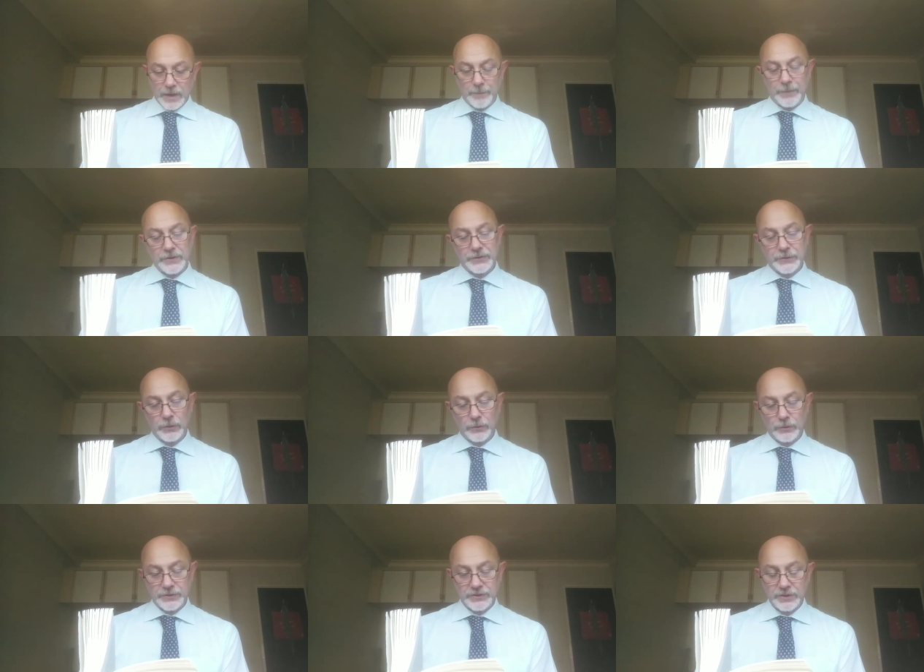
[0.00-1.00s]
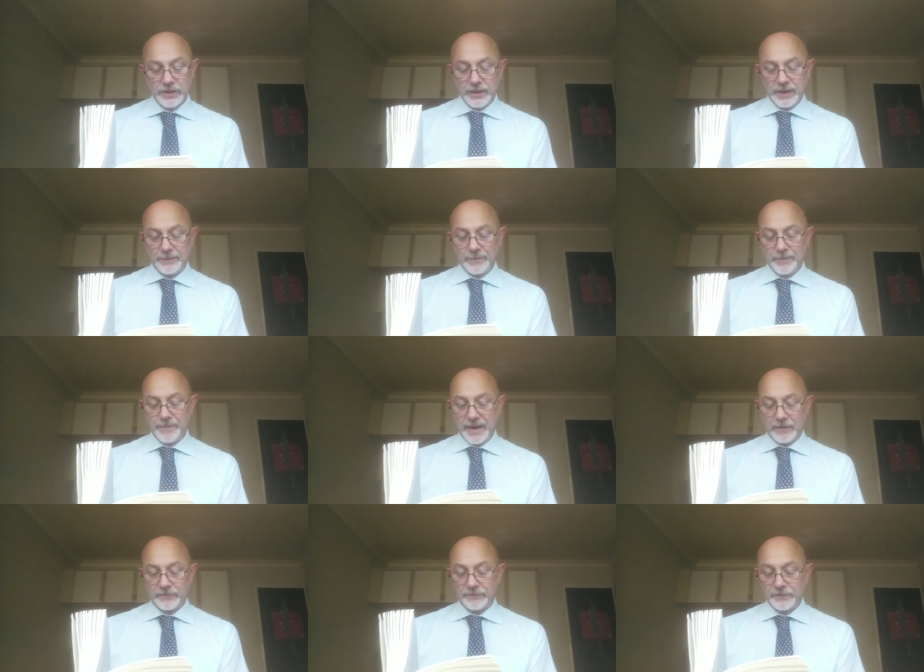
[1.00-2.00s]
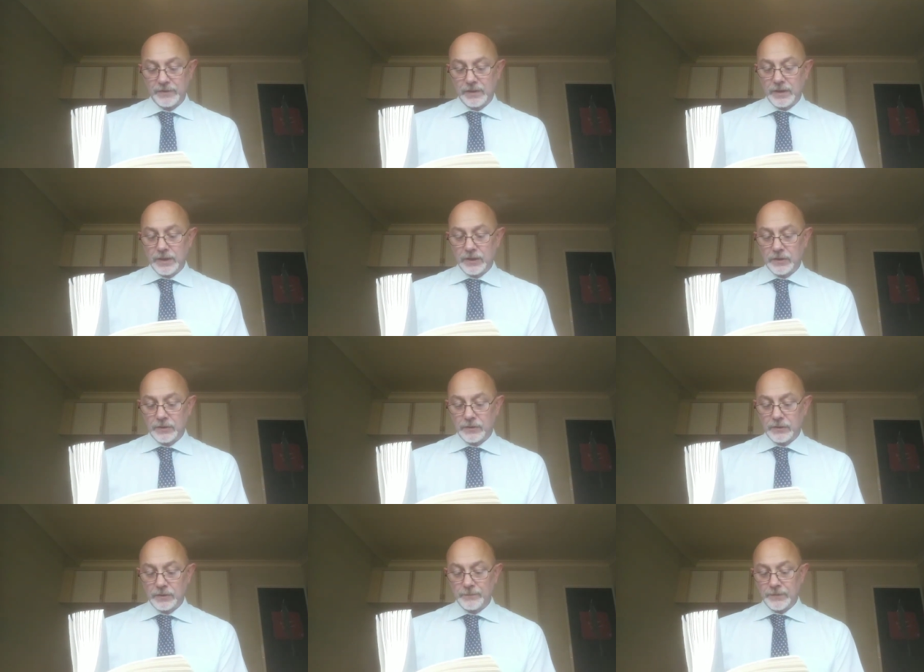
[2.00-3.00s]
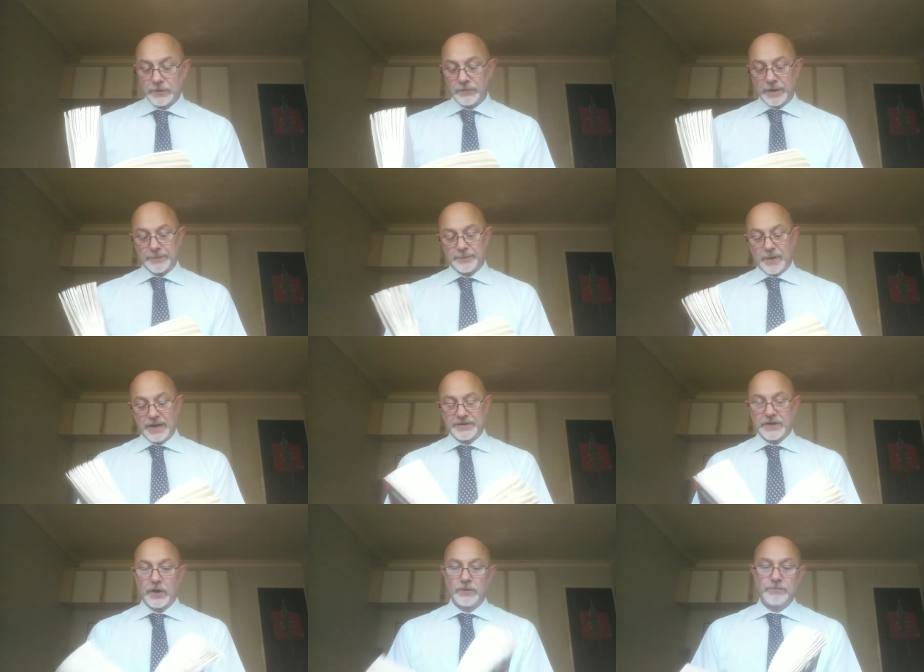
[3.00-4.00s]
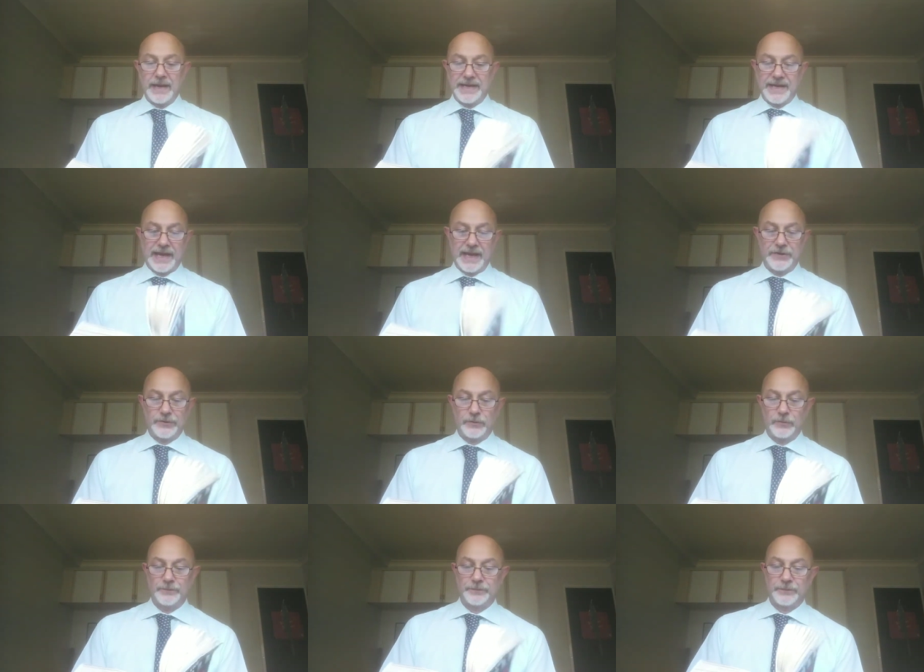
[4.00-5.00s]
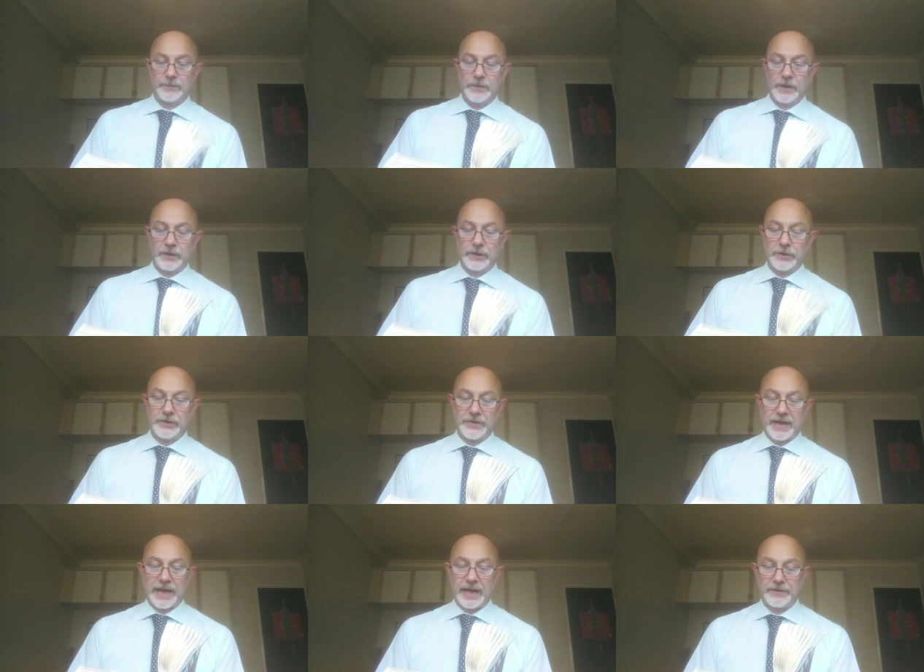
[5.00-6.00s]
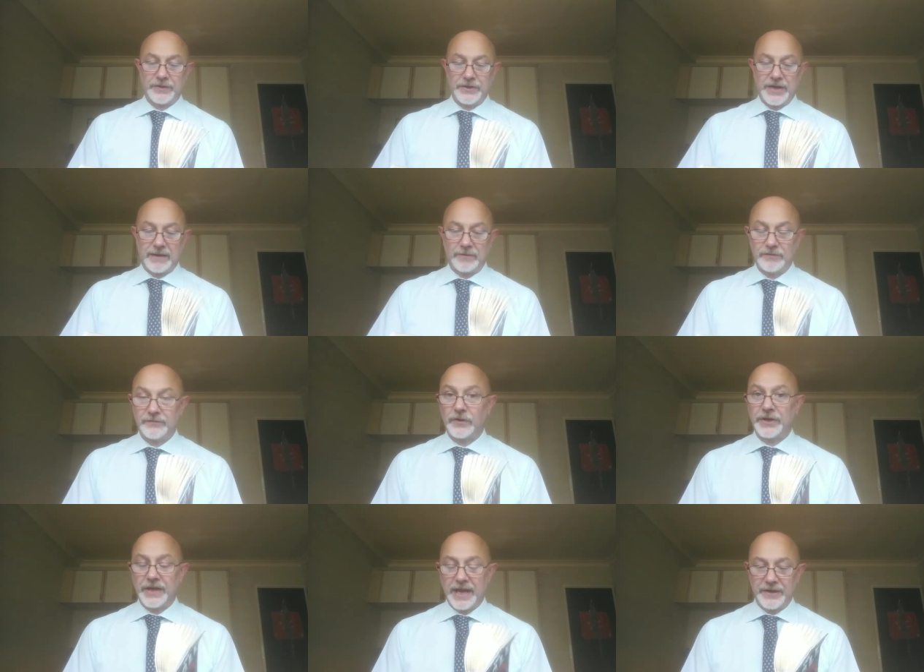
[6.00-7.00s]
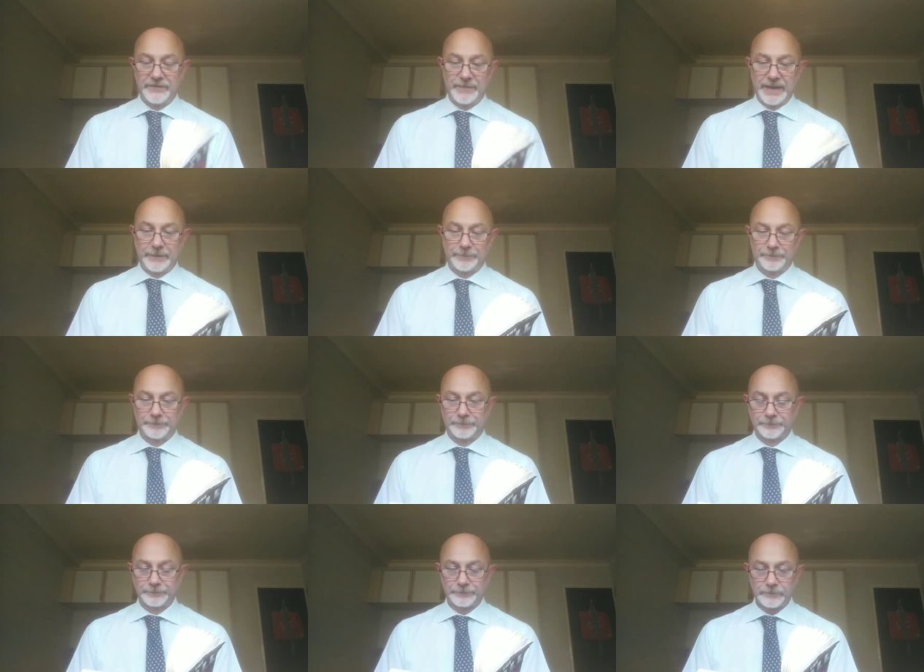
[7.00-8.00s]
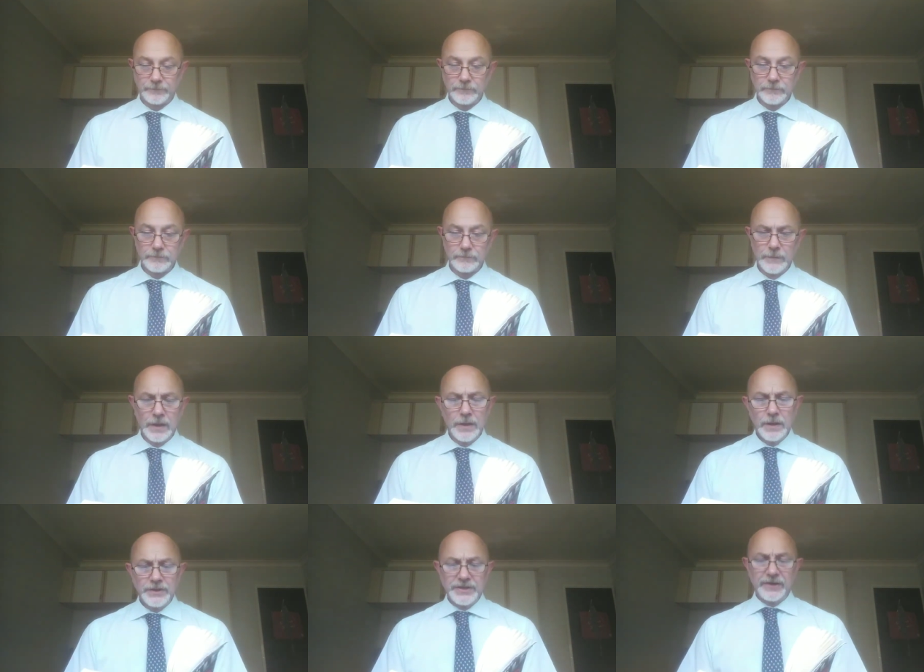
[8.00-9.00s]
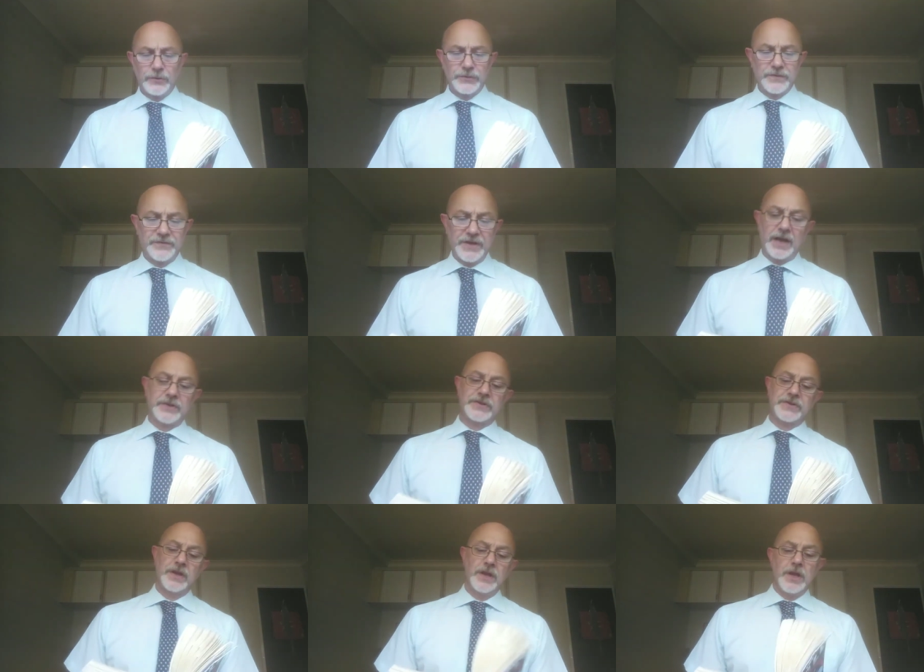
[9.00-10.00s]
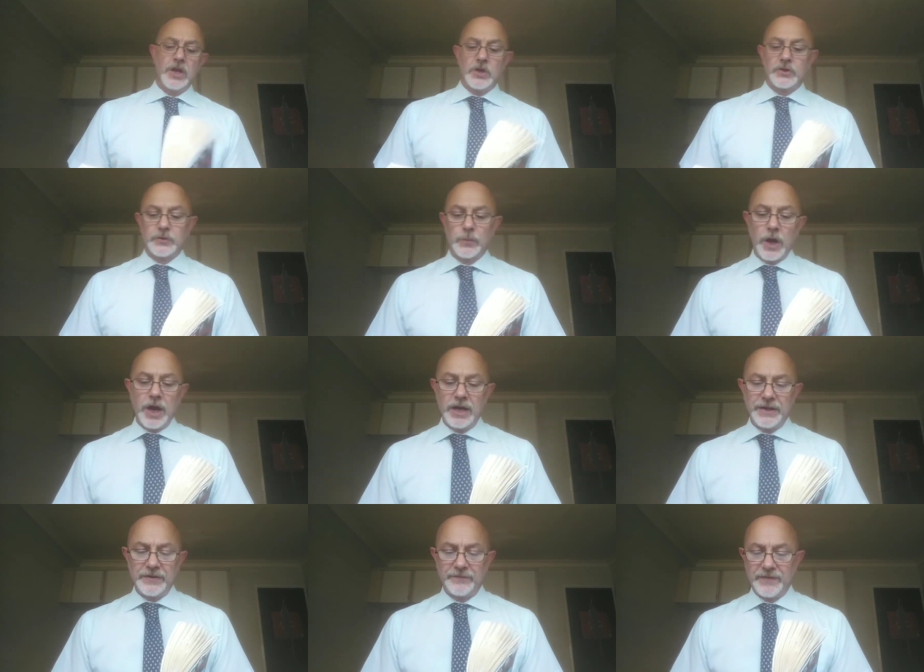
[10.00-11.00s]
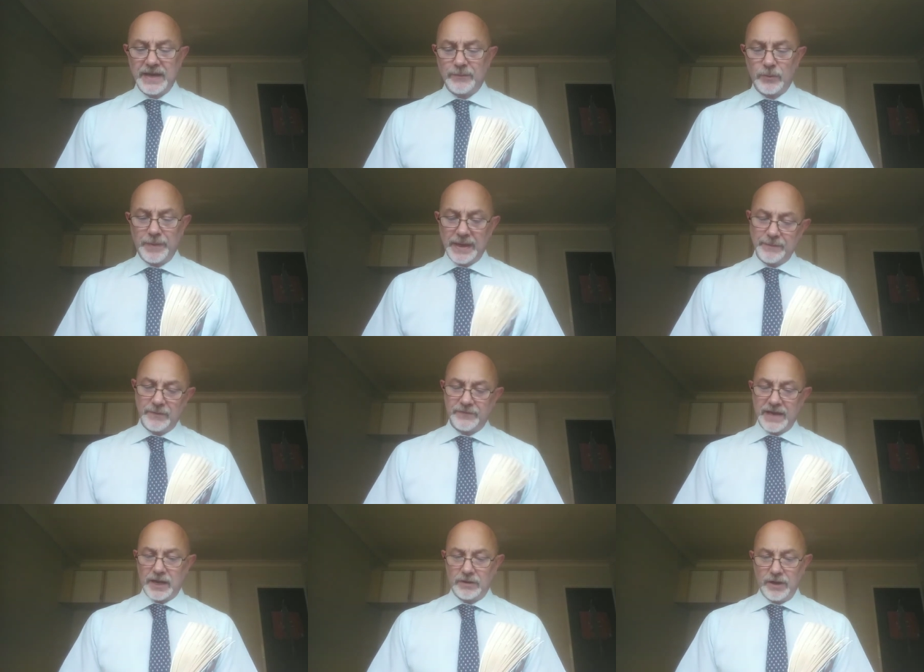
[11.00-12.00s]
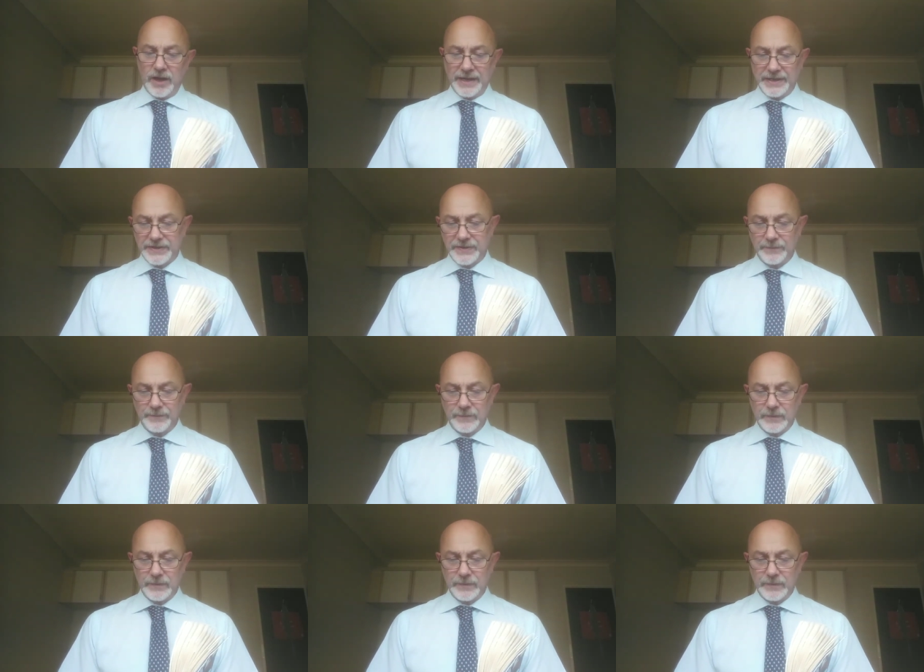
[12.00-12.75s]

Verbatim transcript: I put the torch in my mouth, gripped by its homemade handle, and look at the, the narrow void ahead of me. Tinkles of dust swirl in the feeble beam of yellow light.